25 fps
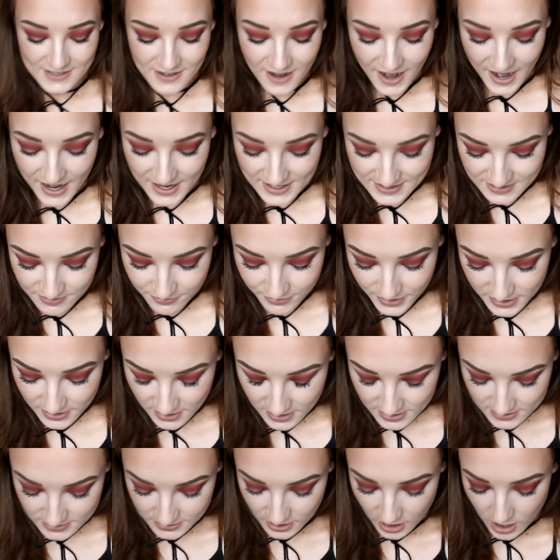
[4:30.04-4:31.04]
great. It's a really
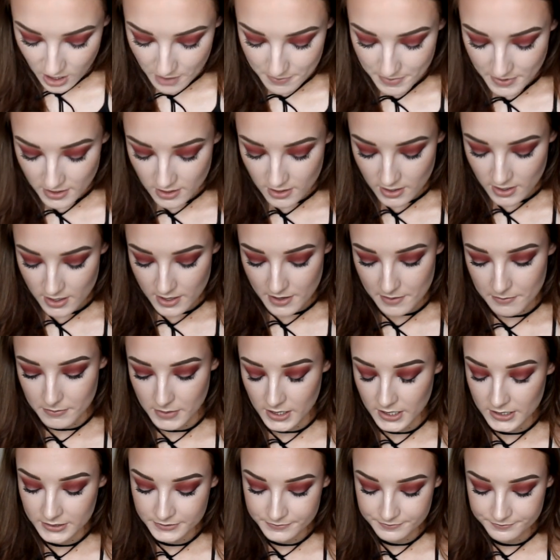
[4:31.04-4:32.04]
nice top.
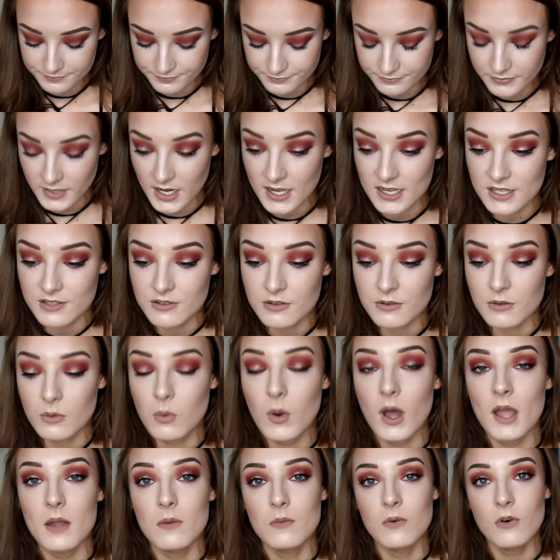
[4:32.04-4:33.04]
And it's
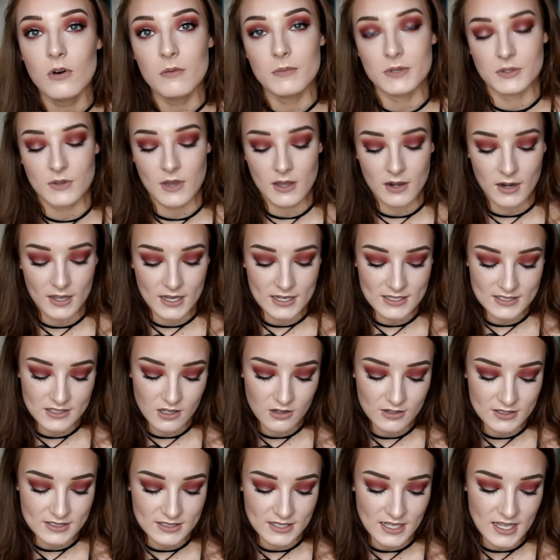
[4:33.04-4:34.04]
quite warm as well. Like it's
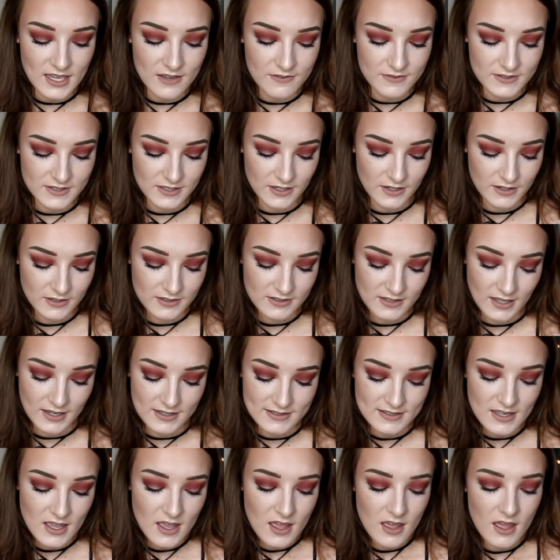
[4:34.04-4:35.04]
long sleeves, so it's
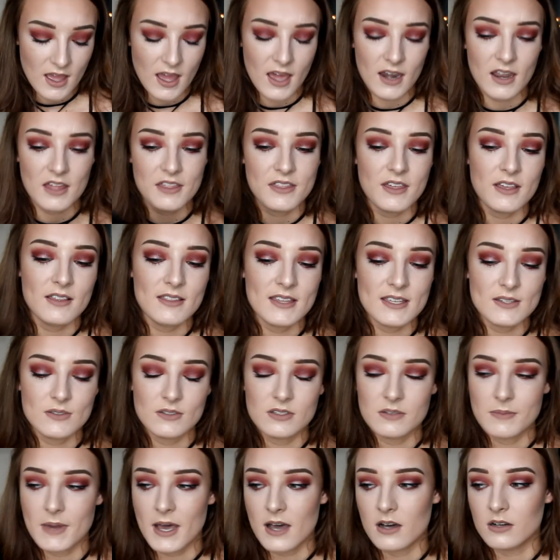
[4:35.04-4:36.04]
nice. And I think
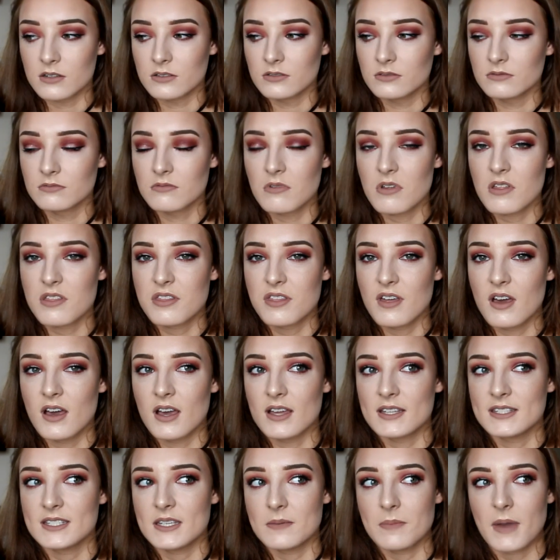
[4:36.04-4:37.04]
this was about
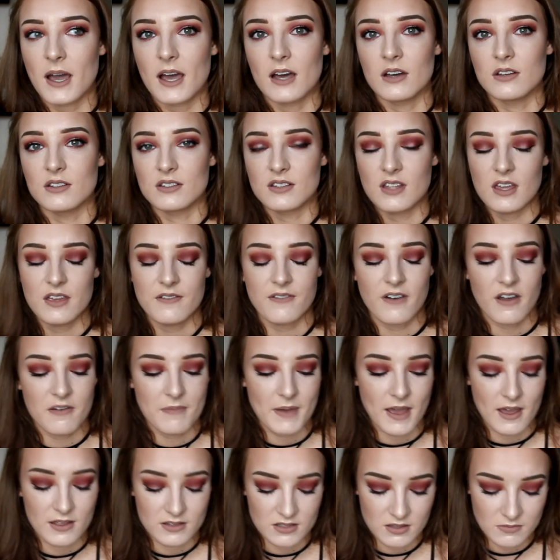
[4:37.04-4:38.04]
£30,
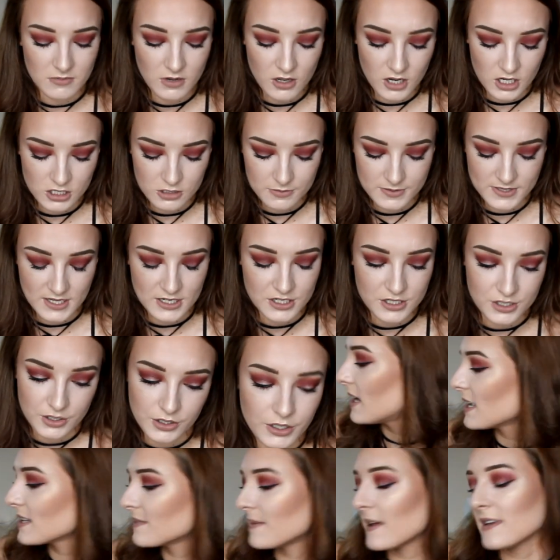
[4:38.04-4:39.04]
£35. I'm not 100%
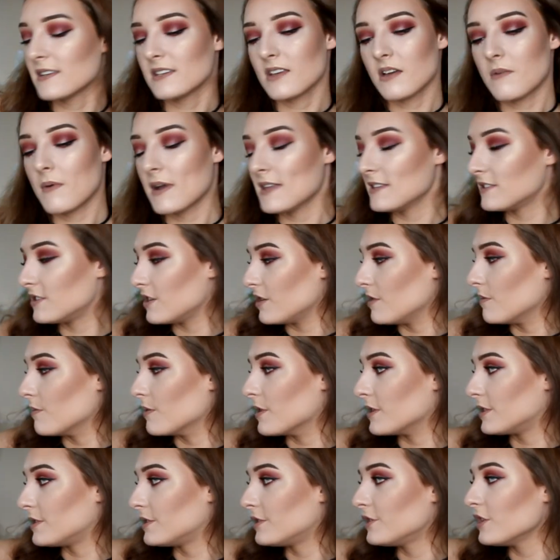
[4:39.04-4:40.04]
sure. The next place I went to
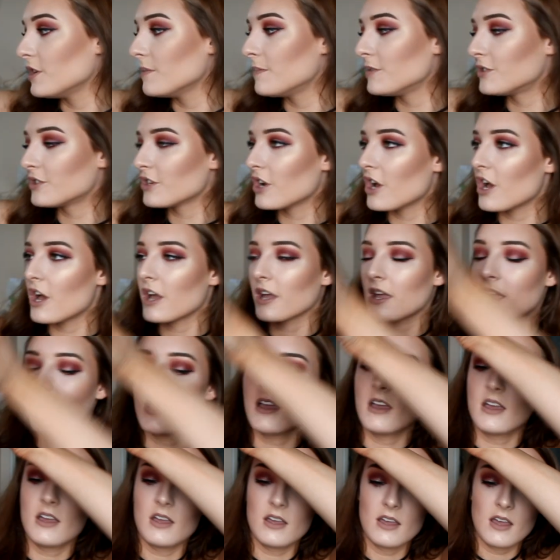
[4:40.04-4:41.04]
was
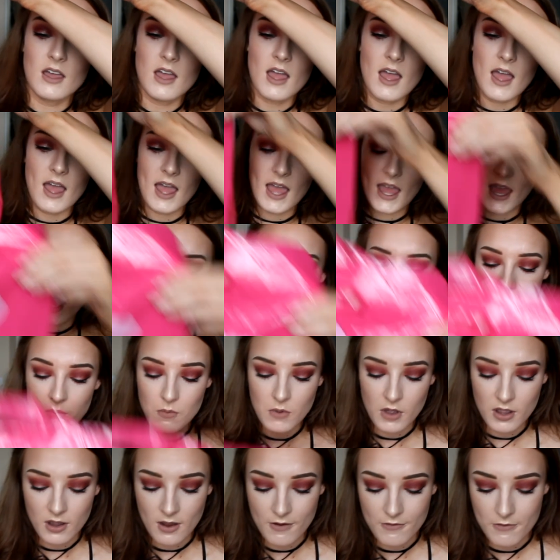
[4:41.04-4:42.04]
Superdrug. And
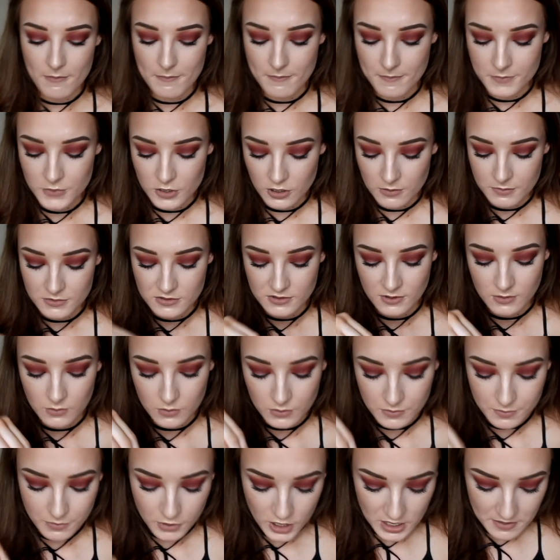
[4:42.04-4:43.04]
what I got from Superdrug
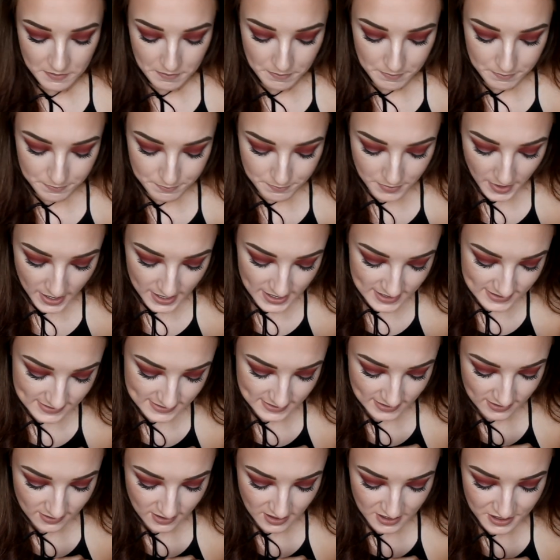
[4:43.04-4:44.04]
was pretty
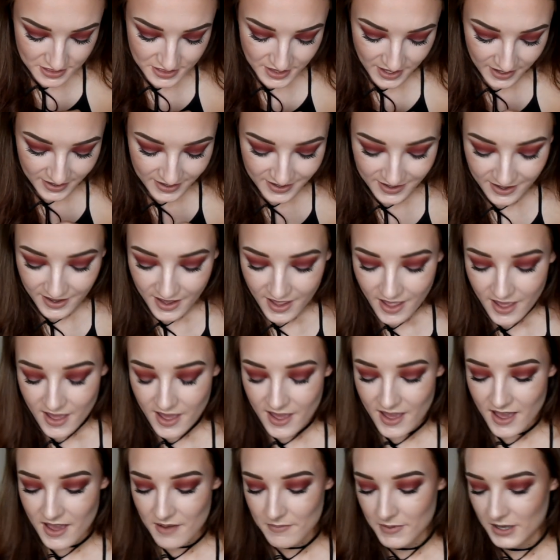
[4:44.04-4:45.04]
basic, I think.
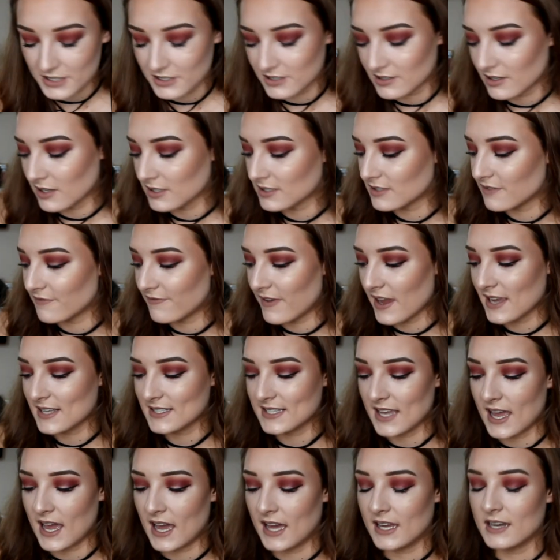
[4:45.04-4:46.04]
I just got some fake
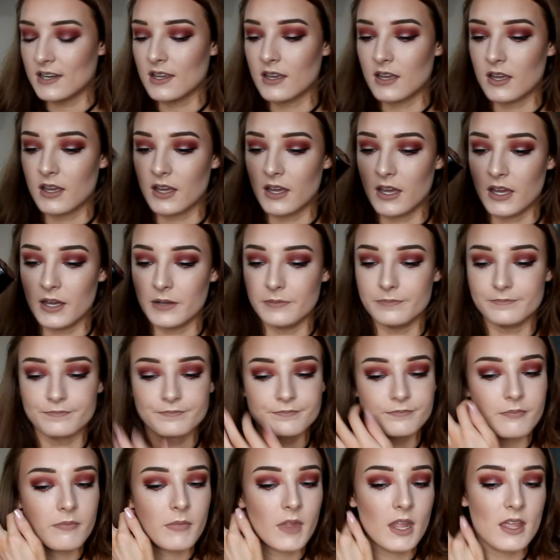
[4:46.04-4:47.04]
tan.
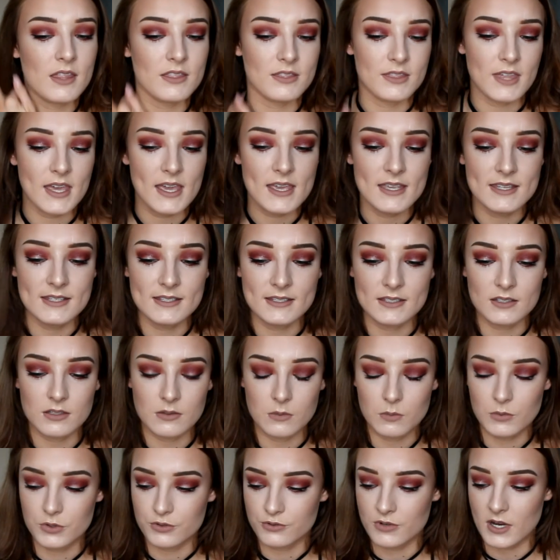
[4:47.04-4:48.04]

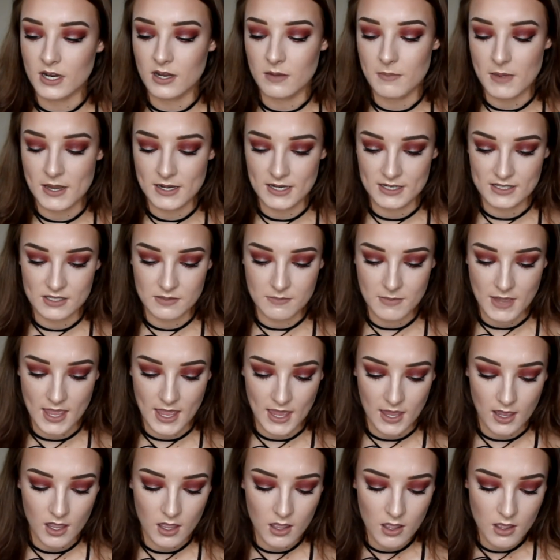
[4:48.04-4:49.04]
This was recommended to
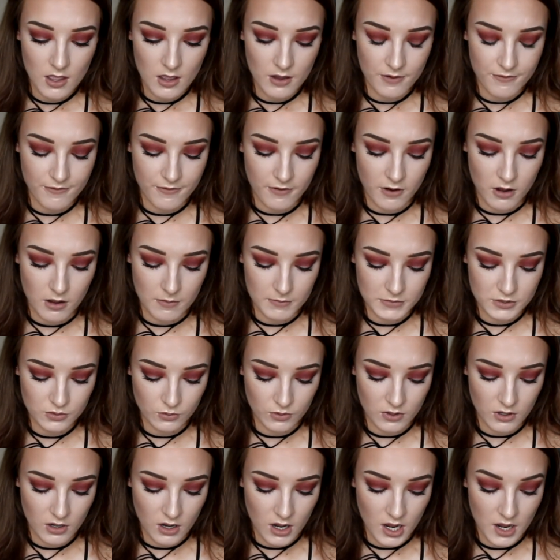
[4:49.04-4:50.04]
me from
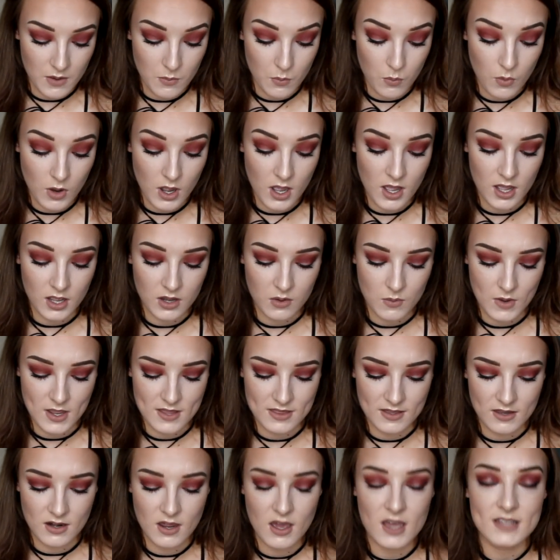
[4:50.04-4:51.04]
someone I work
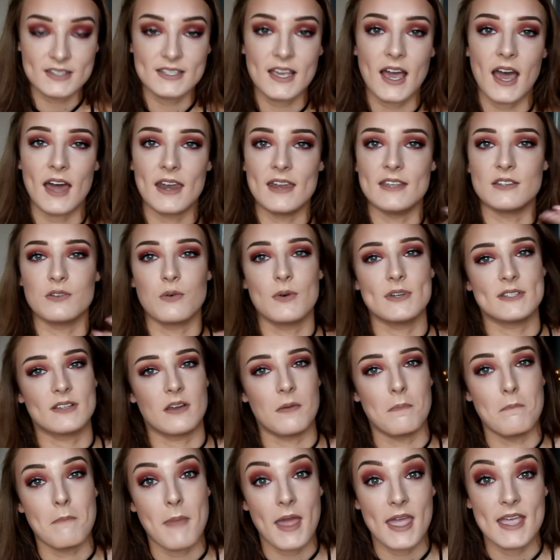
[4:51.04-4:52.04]
with, and her tan is always
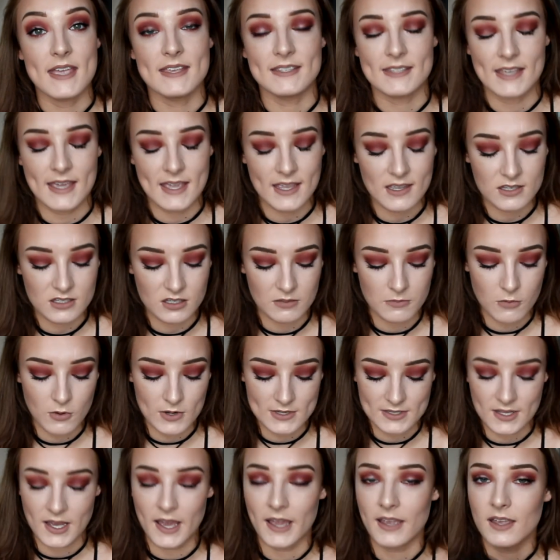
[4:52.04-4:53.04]
amazing, so I'm
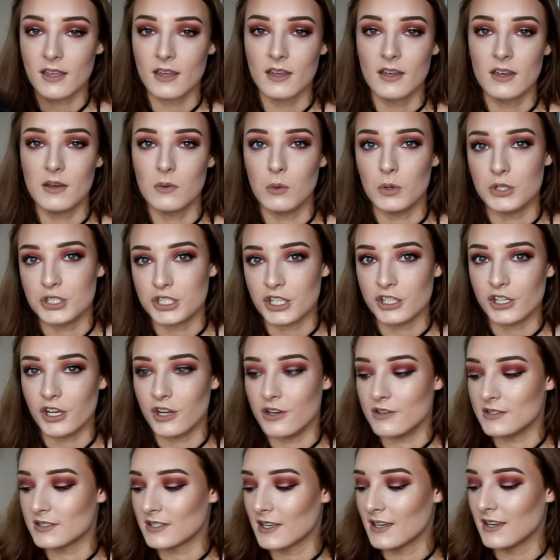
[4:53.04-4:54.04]
always like, what do
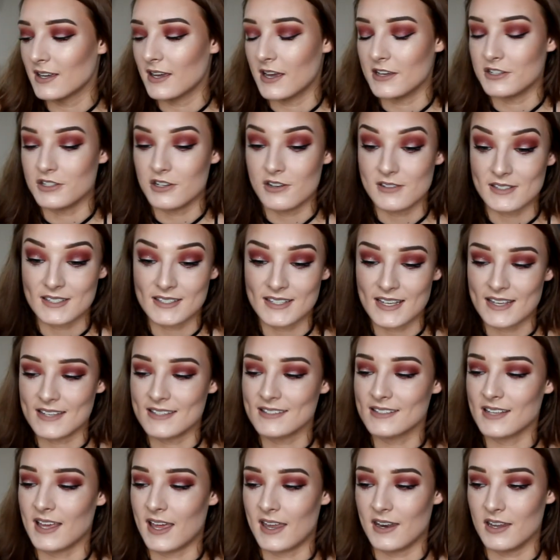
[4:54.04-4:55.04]
you use? And she uses
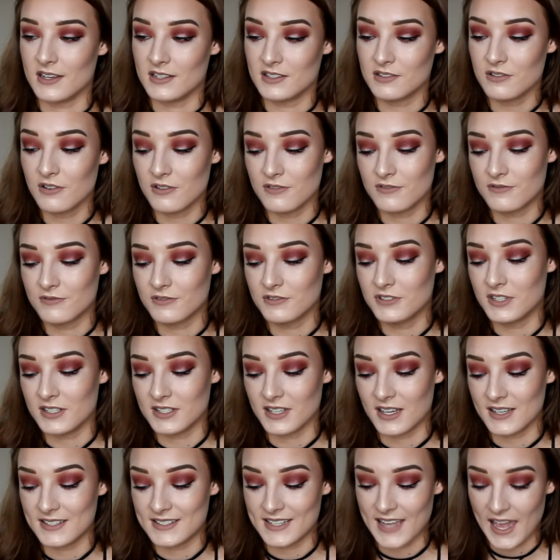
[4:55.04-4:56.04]
this, and I sort of
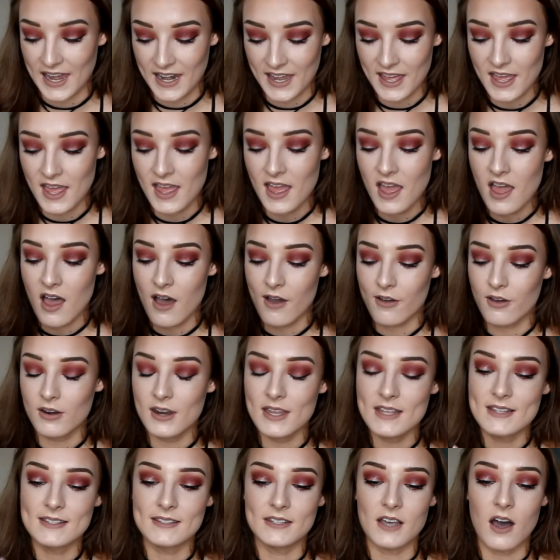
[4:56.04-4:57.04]
decided to get it. I
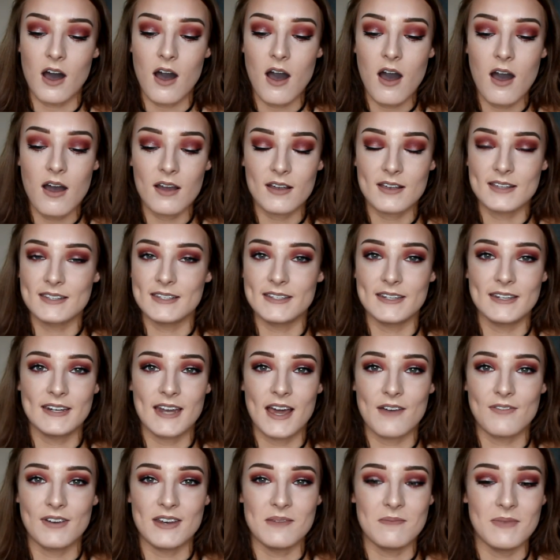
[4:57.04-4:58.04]
got it in dark because I
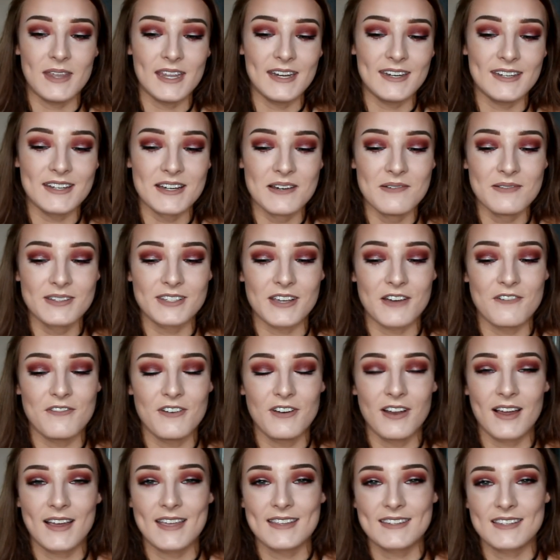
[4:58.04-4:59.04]
didn't have any medium, so I
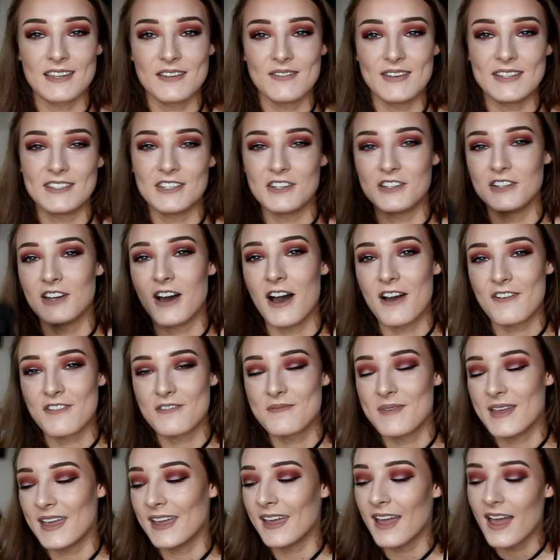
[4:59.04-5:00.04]
feel like it's going to be too dark
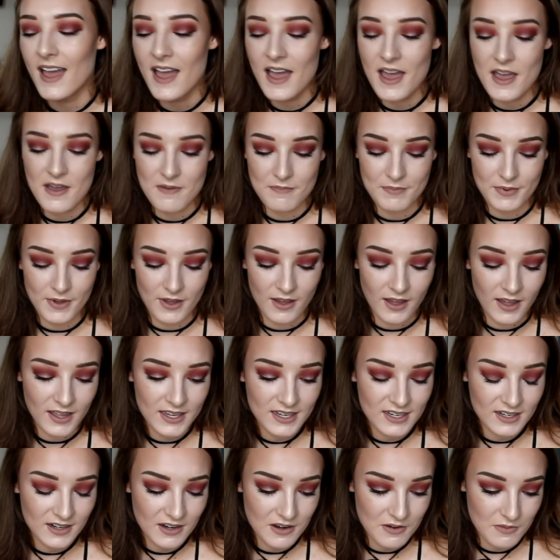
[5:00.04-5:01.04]
for me,
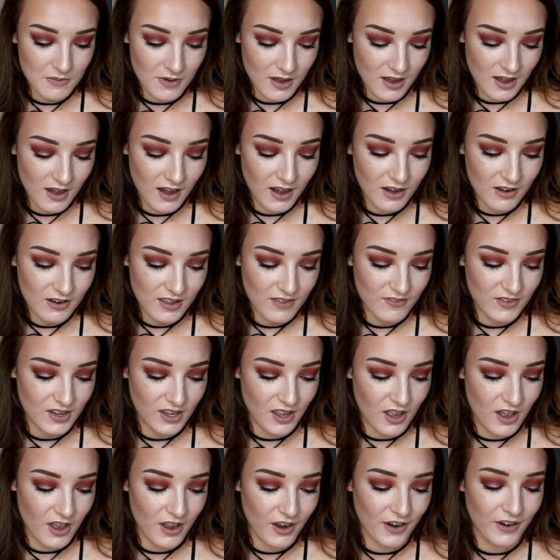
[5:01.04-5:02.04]
but you know what, I'll give
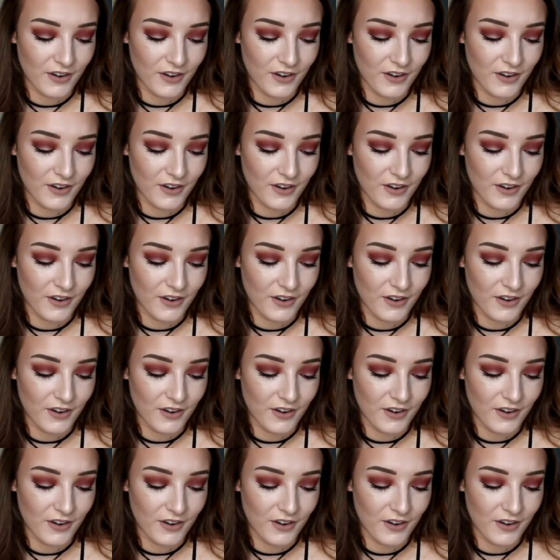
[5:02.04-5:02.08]
it a go.